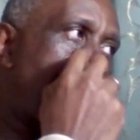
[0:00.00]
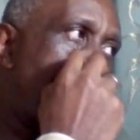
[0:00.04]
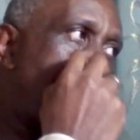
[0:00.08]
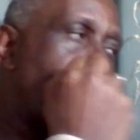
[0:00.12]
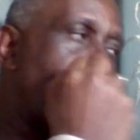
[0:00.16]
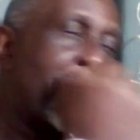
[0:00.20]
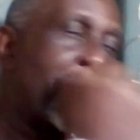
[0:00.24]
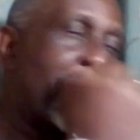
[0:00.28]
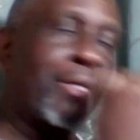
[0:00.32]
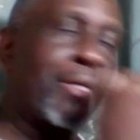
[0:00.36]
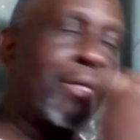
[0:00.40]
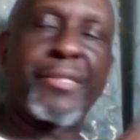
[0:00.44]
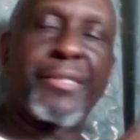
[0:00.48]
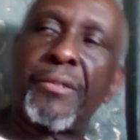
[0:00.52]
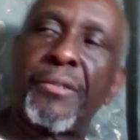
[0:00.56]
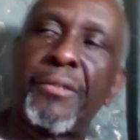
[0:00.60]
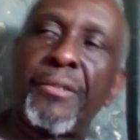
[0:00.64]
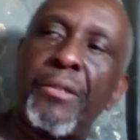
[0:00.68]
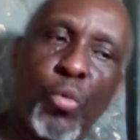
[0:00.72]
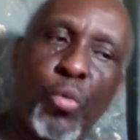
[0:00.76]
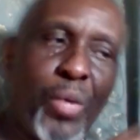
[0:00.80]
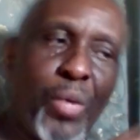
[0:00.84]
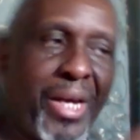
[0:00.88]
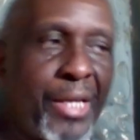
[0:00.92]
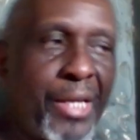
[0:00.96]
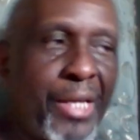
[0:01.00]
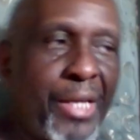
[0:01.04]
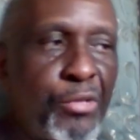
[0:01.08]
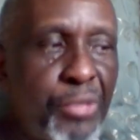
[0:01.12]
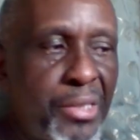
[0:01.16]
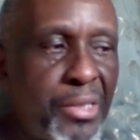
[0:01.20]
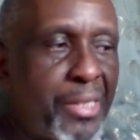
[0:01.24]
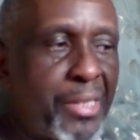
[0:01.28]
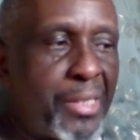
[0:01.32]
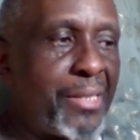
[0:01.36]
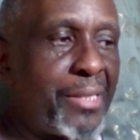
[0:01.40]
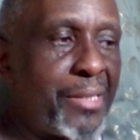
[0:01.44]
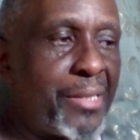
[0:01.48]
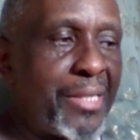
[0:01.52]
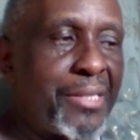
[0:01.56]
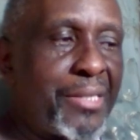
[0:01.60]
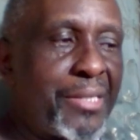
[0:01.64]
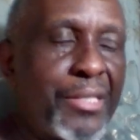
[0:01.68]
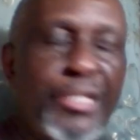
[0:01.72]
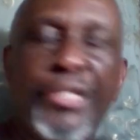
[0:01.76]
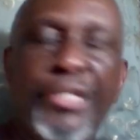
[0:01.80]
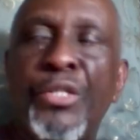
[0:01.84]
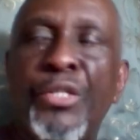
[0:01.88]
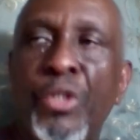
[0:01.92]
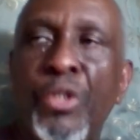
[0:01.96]
is we're interested in the
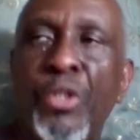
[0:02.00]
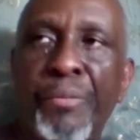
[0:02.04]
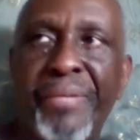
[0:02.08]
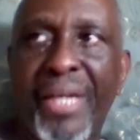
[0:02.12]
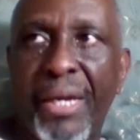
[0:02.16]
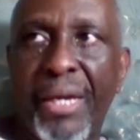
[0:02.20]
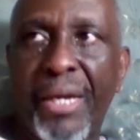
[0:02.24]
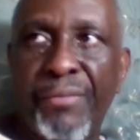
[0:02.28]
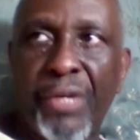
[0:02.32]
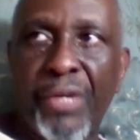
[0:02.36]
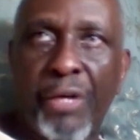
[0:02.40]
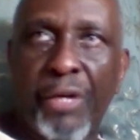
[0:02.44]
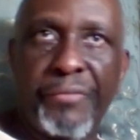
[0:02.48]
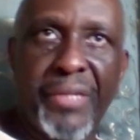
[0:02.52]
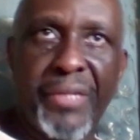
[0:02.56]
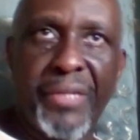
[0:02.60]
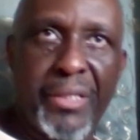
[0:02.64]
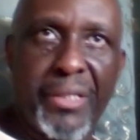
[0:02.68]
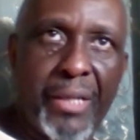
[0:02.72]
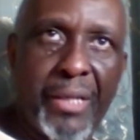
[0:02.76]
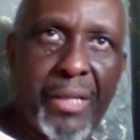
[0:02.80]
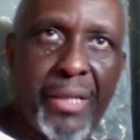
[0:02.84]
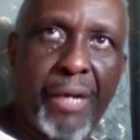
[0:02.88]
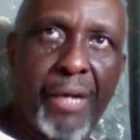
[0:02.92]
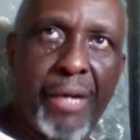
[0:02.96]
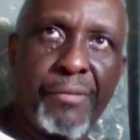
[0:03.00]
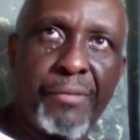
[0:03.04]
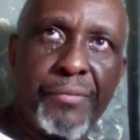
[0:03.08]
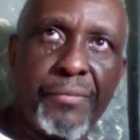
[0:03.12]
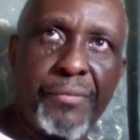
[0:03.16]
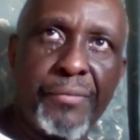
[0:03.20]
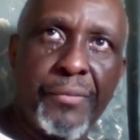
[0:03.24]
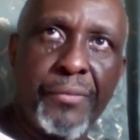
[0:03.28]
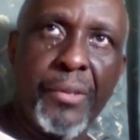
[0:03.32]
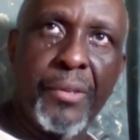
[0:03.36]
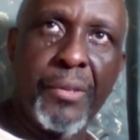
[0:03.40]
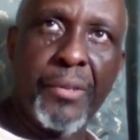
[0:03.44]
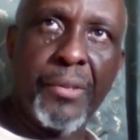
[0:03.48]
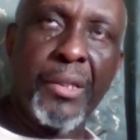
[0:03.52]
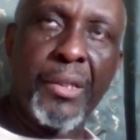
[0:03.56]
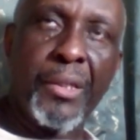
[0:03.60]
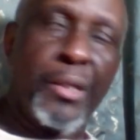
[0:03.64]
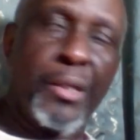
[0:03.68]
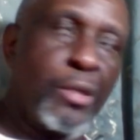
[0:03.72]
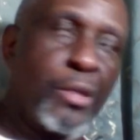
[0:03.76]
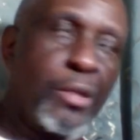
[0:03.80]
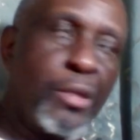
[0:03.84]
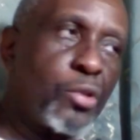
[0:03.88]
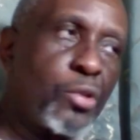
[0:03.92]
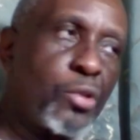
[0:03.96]
digital behavior of the staff. So it's
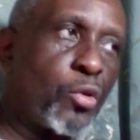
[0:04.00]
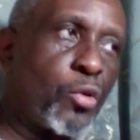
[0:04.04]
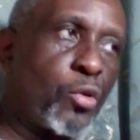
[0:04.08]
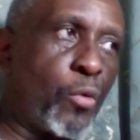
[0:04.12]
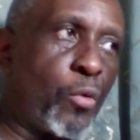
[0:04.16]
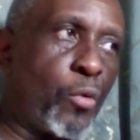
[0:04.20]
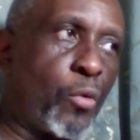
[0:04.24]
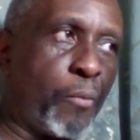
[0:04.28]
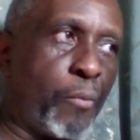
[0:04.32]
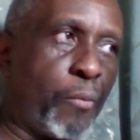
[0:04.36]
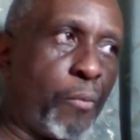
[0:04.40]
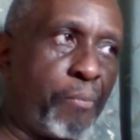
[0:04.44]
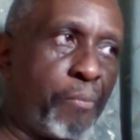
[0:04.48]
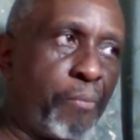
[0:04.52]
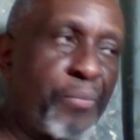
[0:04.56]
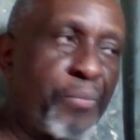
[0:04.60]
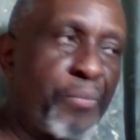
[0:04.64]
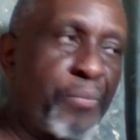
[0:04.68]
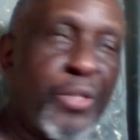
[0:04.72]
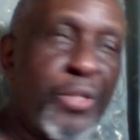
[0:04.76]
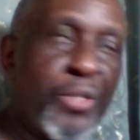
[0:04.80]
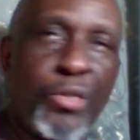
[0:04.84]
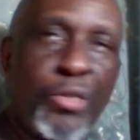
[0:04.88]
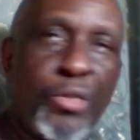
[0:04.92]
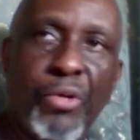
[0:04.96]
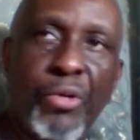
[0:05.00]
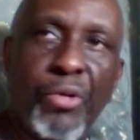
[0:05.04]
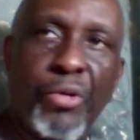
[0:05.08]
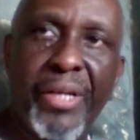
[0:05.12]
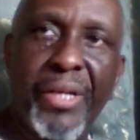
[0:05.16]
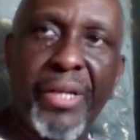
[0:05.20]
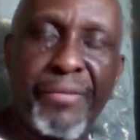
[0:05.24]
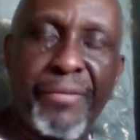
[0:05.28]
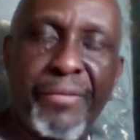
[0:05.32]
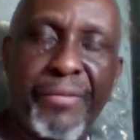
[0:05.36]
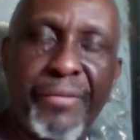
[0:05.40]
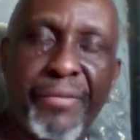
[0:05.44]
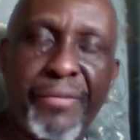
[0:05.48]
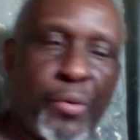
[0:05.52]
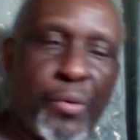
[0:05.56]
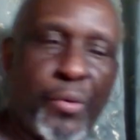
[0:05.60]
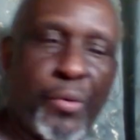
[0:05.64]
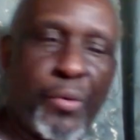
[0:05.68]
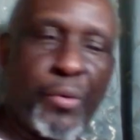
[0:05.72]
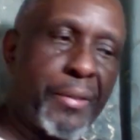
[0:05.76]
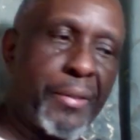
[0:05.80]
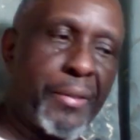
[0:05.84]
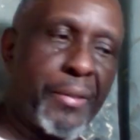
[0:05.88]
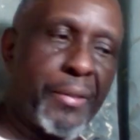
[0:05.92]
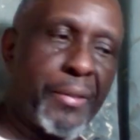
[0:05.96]
not everyone. It's like the waiters
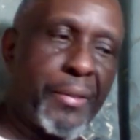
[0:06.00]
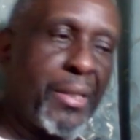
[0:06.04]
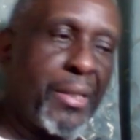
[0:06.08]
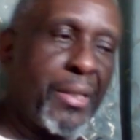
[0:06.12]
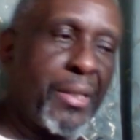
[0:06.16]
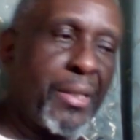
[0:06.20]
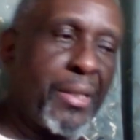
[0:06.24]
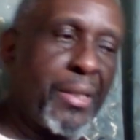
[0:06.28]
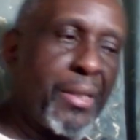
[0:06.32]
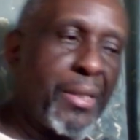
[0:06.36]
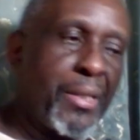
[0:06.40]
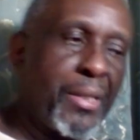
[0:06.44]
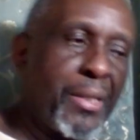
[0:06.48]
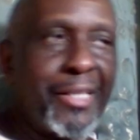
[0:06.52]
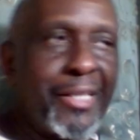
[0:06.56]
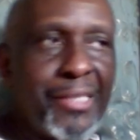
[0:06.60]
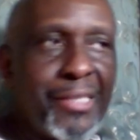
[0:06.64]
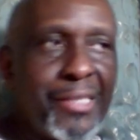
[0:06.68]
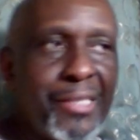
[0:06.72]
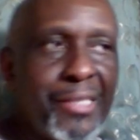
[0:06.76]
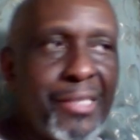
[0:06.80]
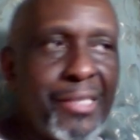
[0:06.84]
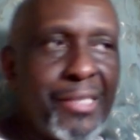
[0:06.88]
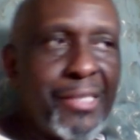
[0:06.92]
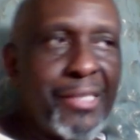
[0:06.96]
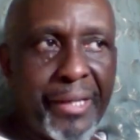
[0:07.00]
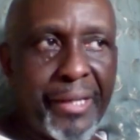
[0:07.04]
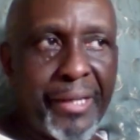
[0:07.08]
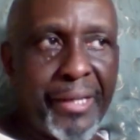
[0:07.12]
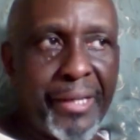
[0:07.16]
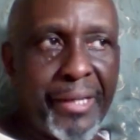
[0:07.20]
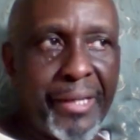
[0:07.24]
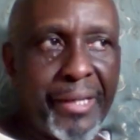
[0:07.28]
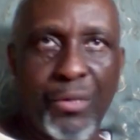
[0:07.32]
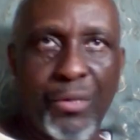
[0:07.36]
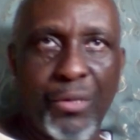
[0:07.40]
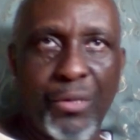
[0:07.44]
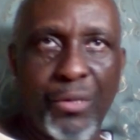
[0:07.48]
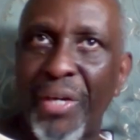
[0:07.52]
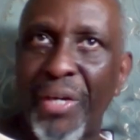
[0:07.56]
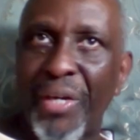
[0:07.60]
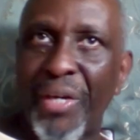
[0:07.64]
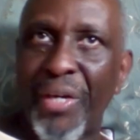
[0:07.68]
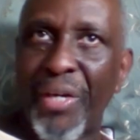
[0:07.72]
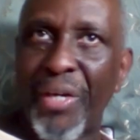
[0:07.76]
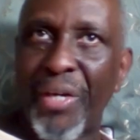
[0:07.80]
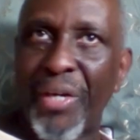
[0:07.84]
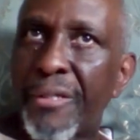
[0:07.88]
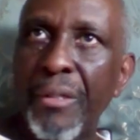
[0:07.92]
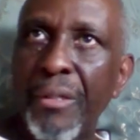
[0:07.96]
and maybe customer care. So customer care
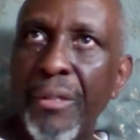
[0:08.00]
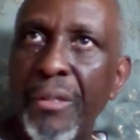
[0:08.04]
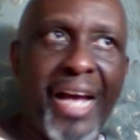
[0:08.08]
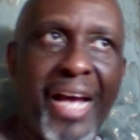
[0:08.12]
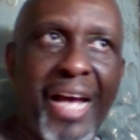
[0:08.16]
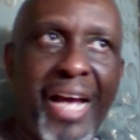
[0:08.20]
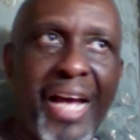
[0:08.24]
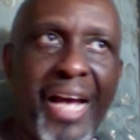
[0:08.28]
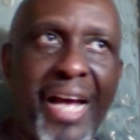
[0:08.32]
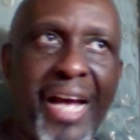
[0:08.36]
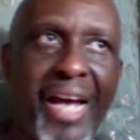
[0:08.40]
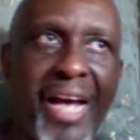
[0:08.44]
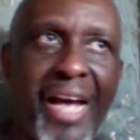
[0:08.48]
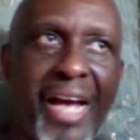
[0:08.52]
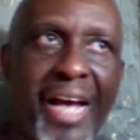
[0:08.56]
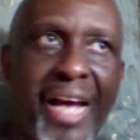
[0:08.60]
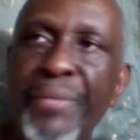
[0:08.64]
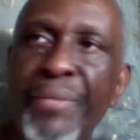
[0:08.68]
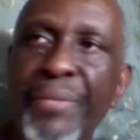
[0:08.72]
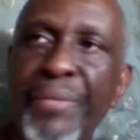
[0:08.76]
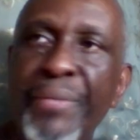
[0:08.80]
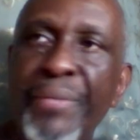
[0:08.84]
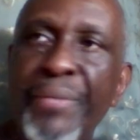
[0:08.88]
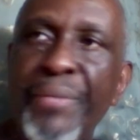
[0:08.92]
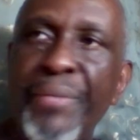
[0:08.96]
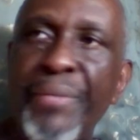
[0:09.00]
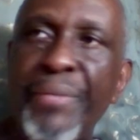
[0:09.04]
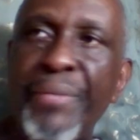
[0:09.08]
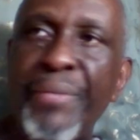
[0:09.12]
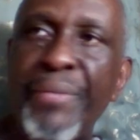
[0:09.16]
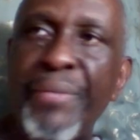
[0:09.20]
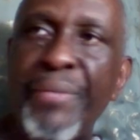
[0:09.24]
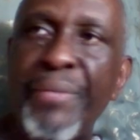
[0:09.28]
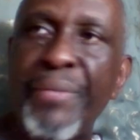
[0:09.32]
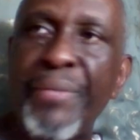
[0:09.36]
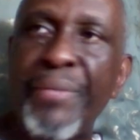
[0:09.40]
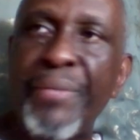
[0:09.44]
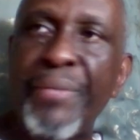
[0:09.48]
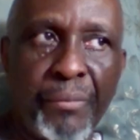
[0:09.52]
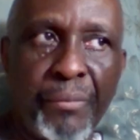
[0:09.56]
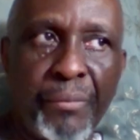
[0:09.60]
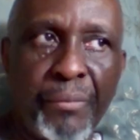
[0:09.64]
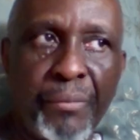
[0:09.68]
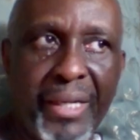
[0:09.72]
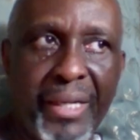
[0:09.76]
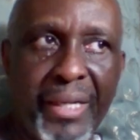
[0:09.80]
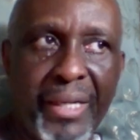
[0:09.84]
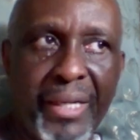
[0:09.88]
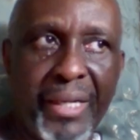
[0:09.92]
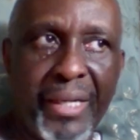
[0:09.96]
are the members of the staff who are
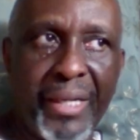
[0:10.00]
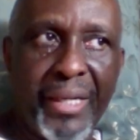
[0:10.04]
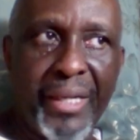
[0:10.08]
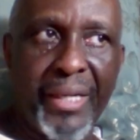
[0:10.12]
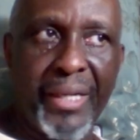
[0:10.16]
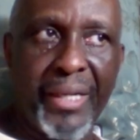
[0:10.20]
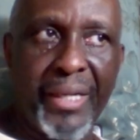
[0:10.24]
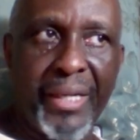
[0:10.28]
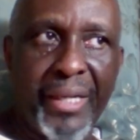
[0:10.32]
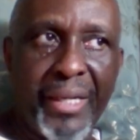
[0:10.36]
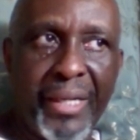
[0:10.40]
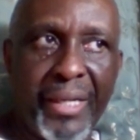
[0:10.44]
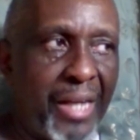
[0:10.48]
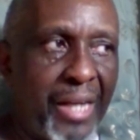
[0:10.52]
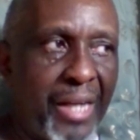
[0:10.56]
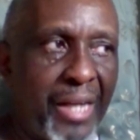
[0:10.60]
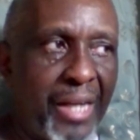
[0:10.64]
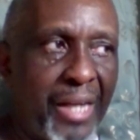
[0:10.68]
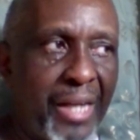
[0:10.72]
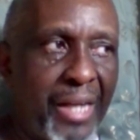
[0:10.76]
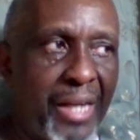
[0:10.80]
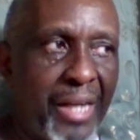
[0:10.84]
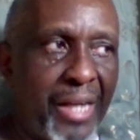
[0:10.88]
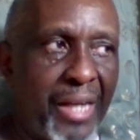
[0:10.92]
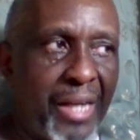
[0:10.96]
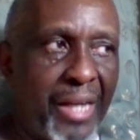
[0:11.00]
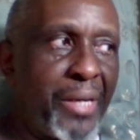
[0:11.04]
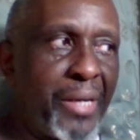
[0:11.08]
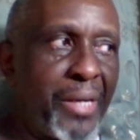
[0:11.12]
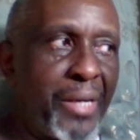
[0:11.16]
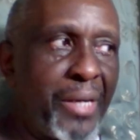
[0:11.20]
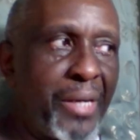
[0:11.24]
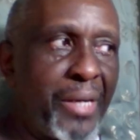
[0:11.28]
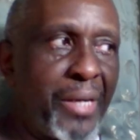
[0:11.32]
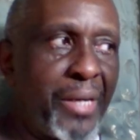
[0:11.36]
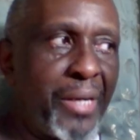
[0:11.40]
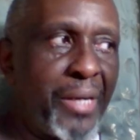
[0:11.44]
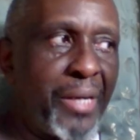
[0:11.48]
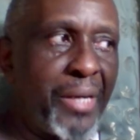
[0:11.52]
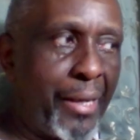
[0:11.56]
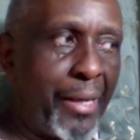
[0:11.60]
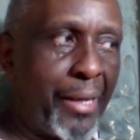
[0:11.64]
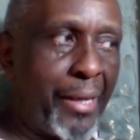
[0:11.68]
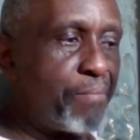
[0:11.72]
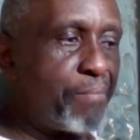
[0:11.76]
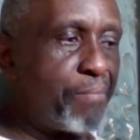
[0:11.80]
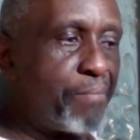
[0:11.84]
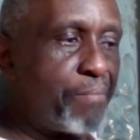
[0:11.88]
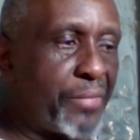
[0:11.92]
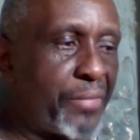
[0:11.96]
online on the system. And their
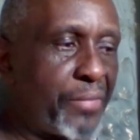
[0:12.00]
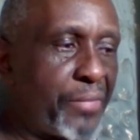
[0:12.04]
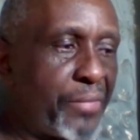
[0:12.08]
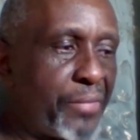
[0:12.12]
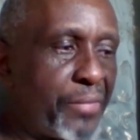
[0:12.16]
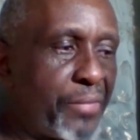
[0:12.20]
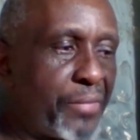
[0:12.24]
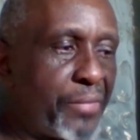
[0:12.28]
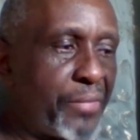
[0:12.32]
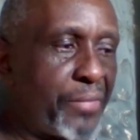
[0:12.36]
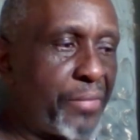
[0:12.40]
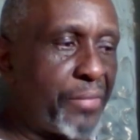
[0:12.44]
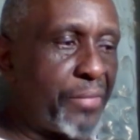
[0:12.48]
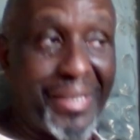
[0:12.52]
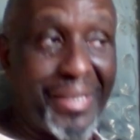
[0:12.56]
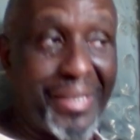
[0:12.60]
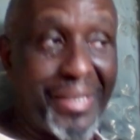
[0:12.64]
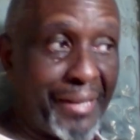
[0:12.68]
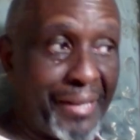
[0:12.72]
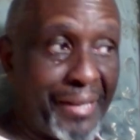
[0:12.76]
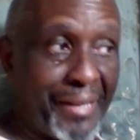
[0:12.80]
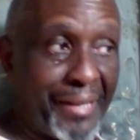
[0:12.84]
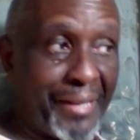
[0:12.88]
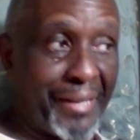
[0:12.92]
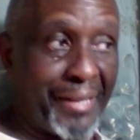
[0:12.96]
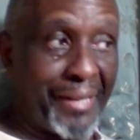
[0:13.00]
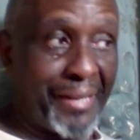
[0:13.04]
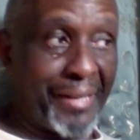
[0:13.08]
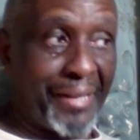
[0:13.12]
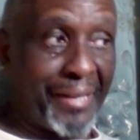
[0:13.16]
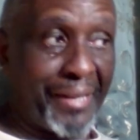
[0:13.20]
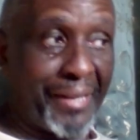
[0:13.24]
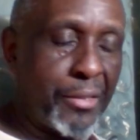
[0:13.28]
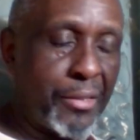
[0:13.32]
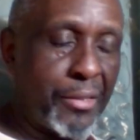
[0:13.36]
job is to receive